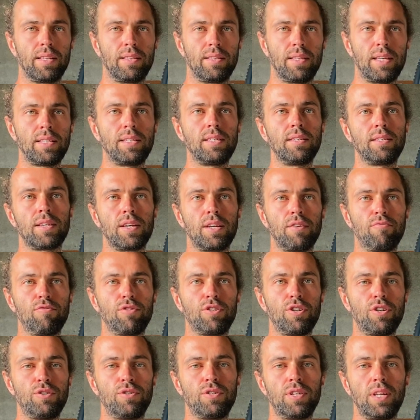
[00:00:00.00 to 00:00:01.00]
this is going to
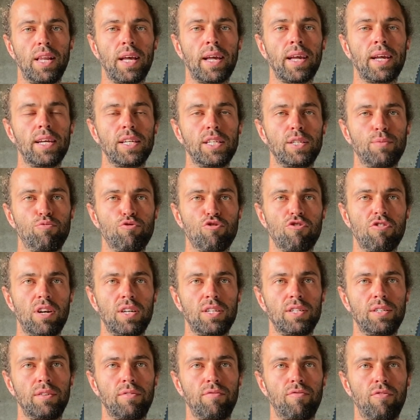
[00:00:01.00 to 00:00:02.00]
reduce your linkage
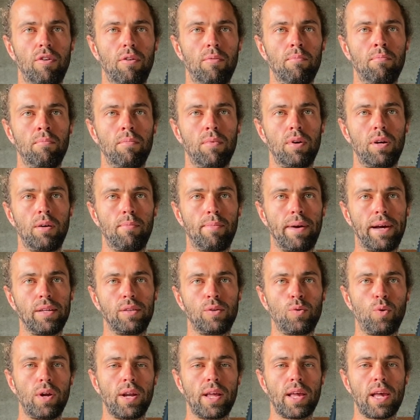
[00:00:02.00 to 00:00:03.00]
progression from
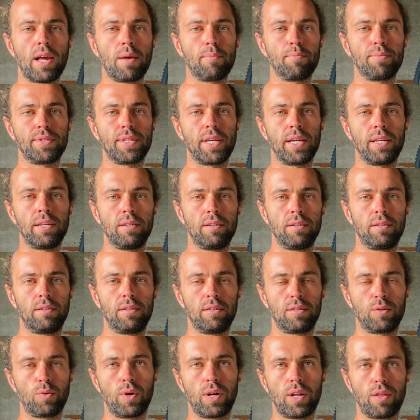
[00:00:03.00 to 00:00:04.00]
about 28% to
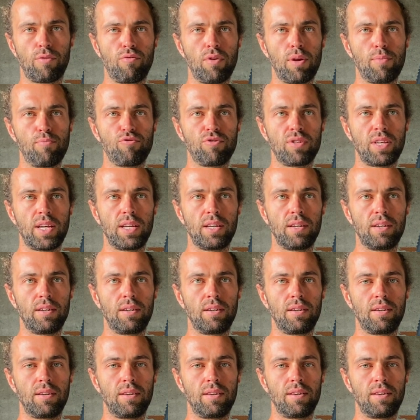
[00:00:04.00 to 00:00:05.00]
23%.
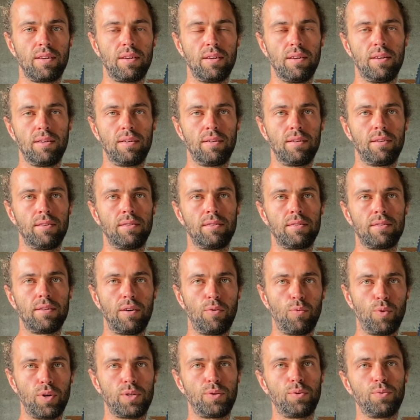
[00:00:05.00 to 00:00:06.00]
So I
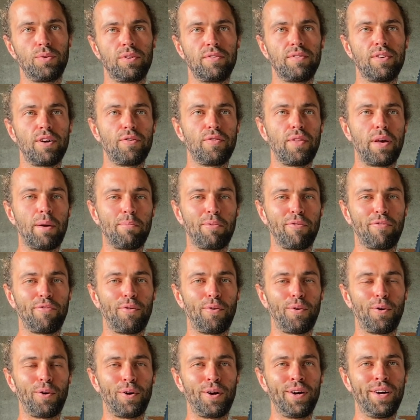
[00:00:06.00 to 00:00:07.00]
wish we would have known that
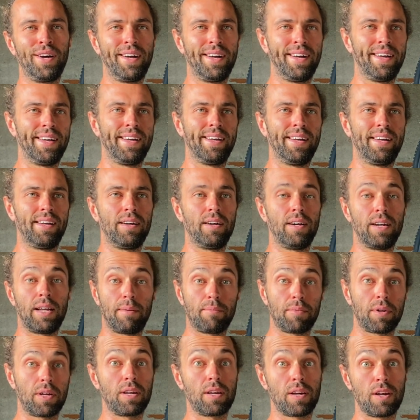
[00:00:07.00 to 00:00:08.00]
before, and
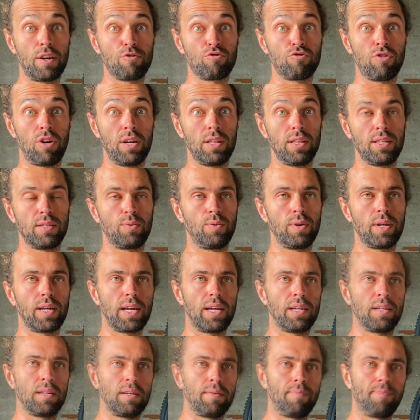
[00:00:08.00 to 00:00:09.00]
I'm going to go and try it this
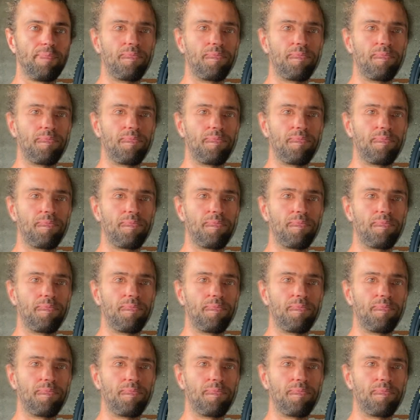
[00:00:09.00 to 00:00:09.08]
weekend.